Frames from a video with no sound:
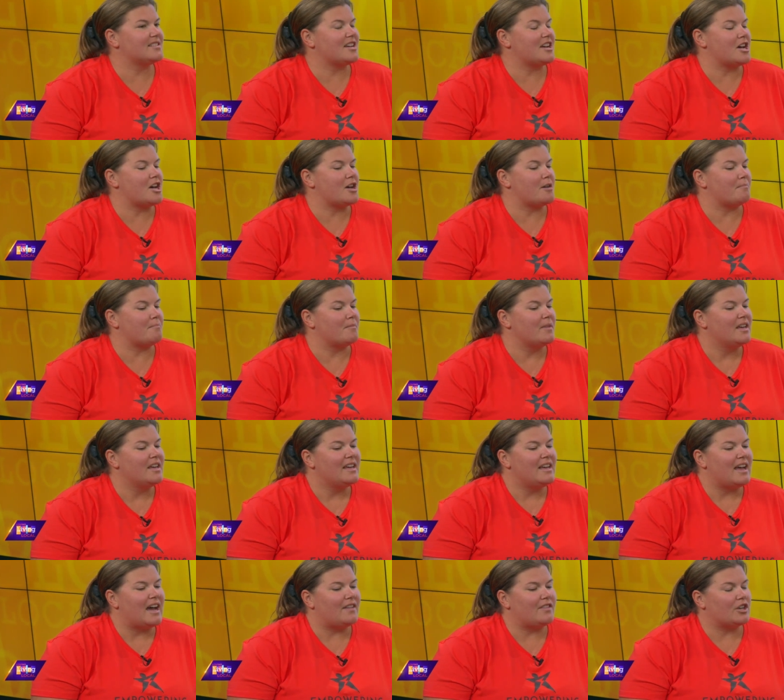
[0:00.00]
Um,
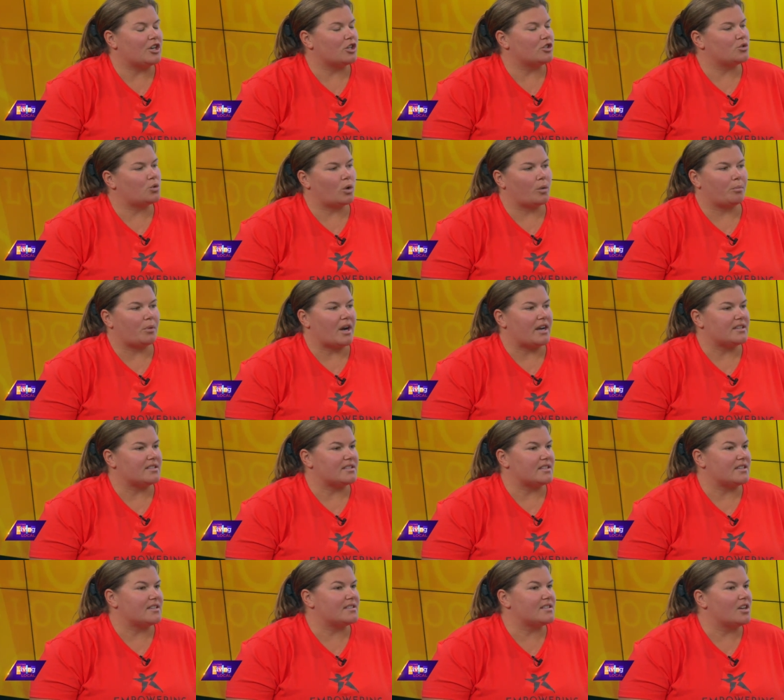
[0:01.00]
and then our door
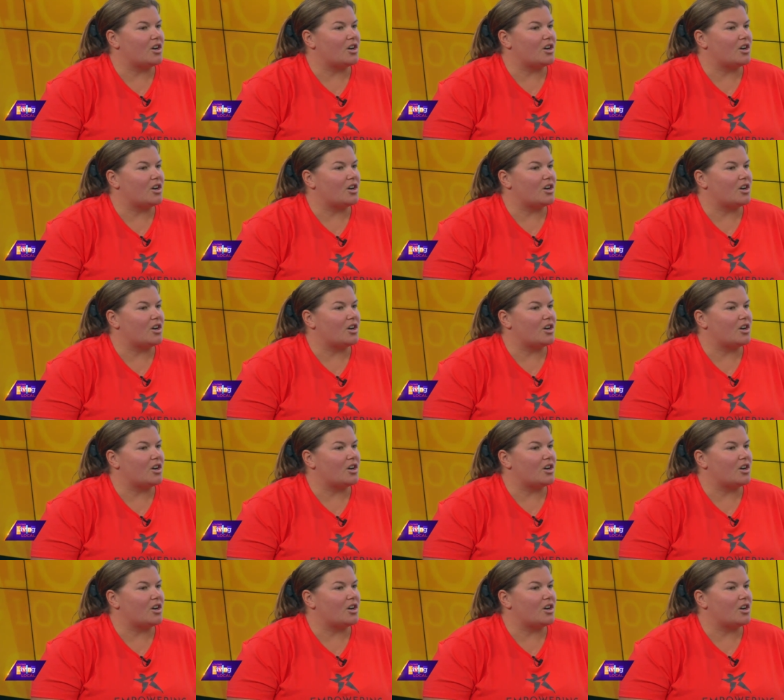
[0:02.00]
prizes.